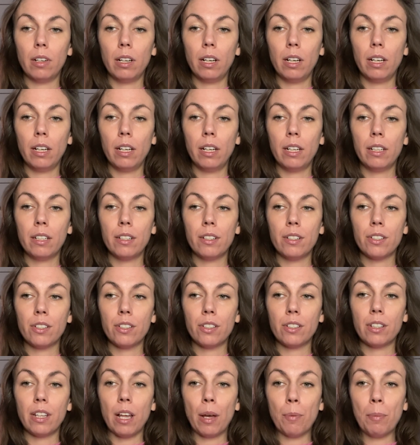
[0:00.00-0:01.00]
And
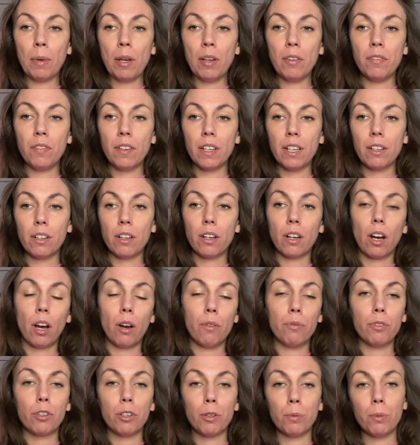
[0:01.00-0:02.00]
that may feel
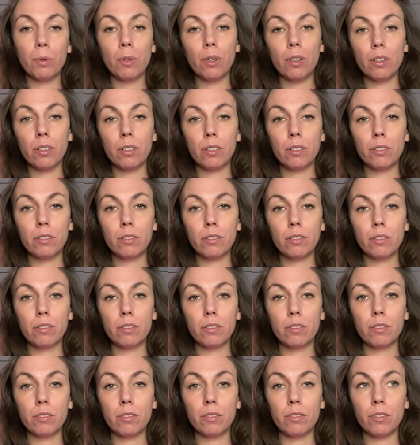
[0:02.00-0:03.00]
uncomfortable
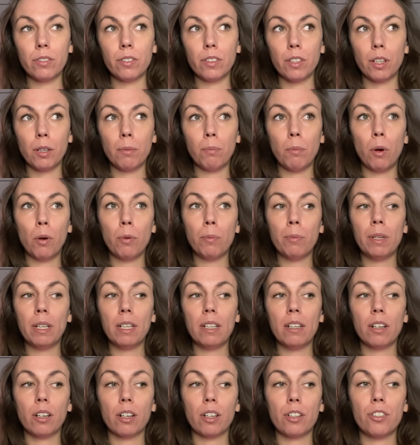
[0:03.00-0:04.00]
for a
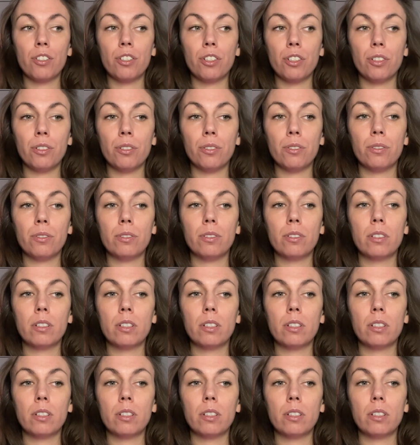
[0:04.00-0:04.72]
moment or two